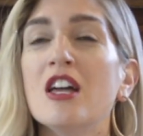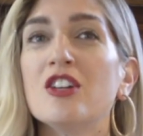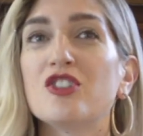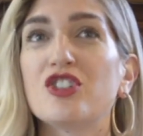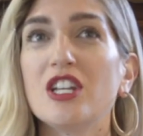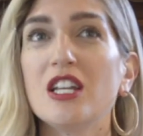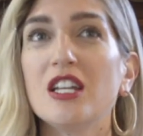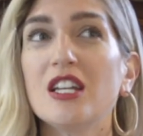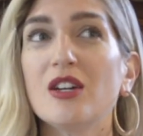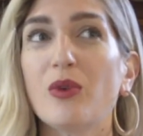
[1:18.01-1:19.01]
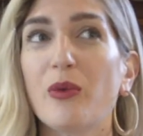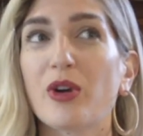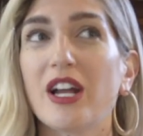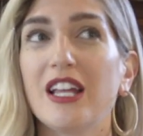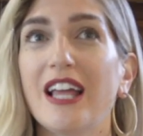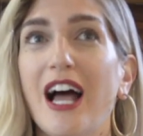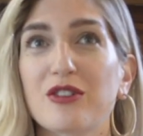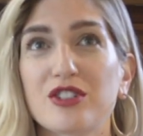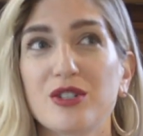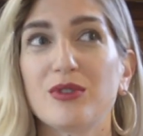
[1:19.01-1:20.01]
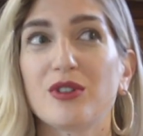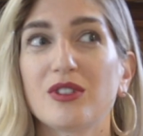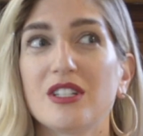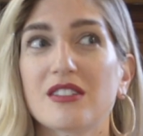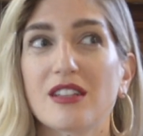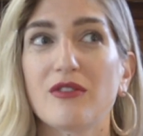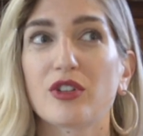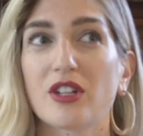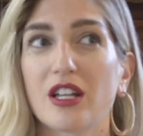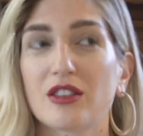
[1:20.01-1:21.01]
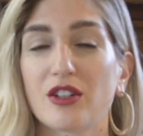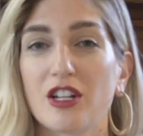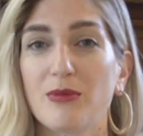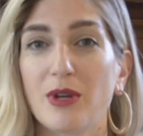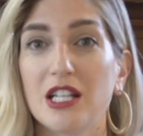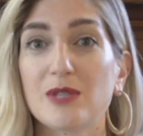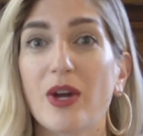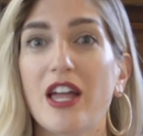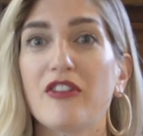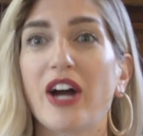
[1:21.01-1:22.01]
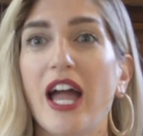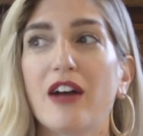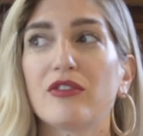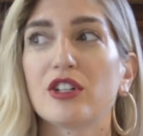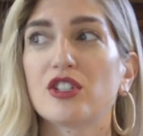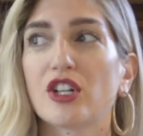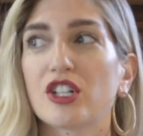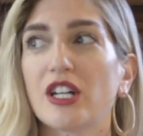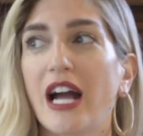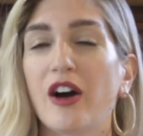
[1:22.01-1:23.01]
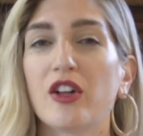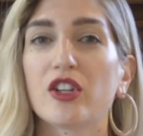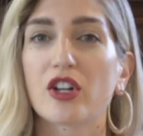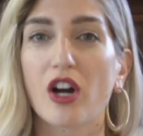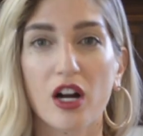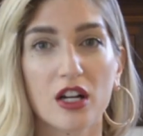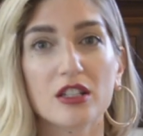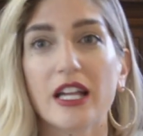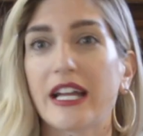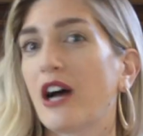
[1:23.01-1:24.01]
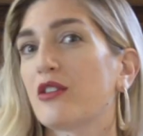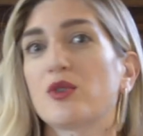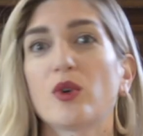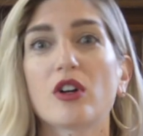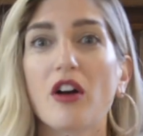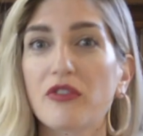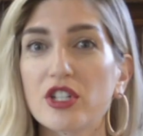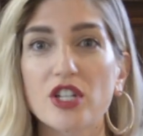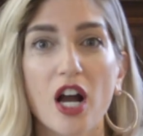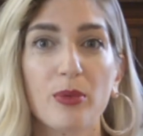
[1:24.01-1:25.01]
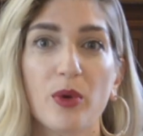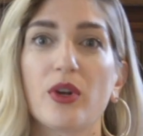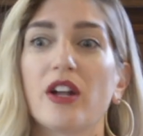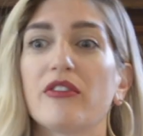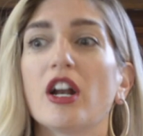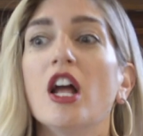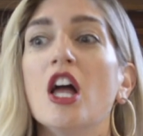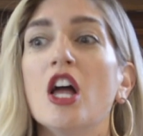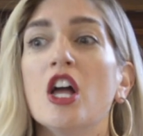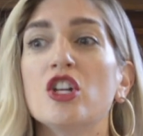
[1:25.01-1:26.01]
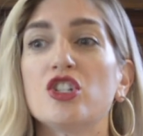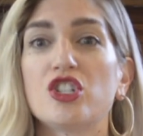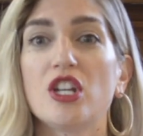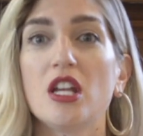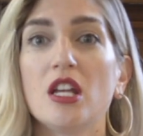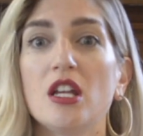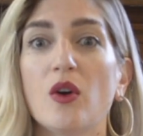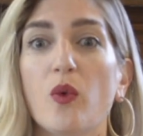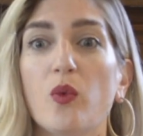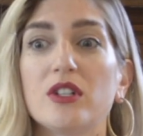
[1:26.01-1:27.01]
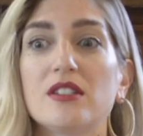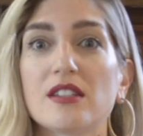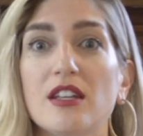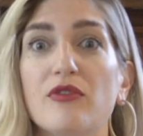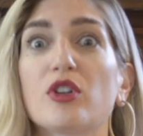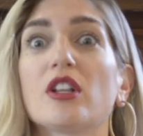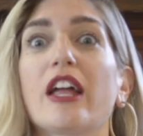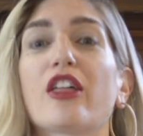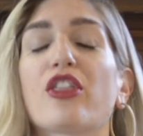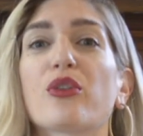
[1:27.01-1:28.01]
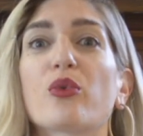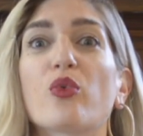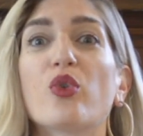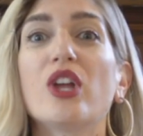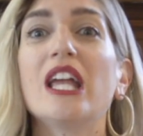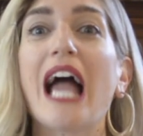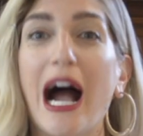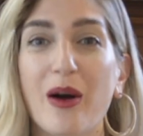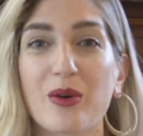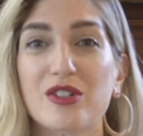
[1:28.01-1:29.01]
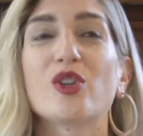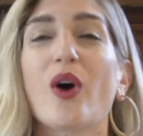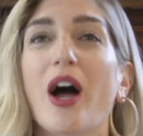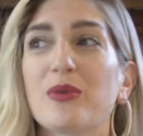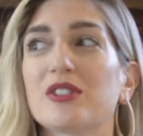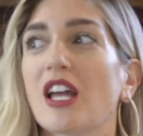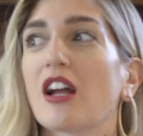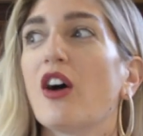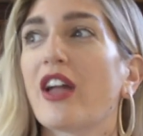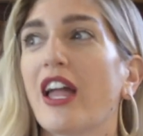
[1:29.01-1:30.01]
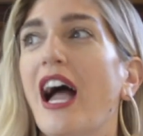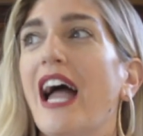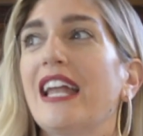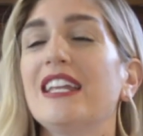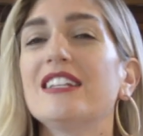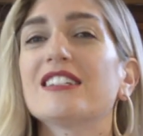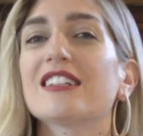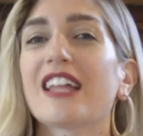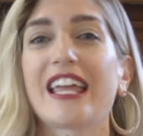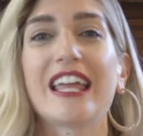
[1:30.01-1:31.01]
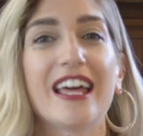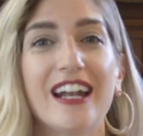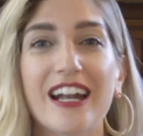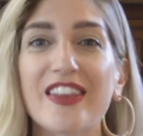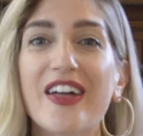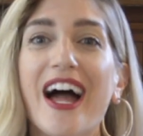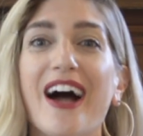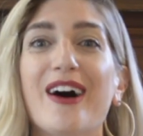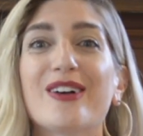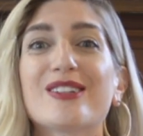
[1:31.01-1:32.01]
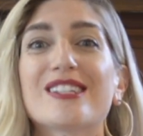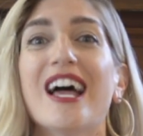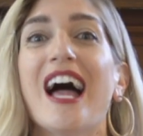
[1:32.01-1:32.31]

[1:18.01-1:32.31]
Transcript: She, when we're in the house, she would only sleep for like thirty minutes, but if I ever took her out in the car, like out to a coffee shop or whatever, she would sleep for like three hours. So I was like, okay, I need to like get out of the house.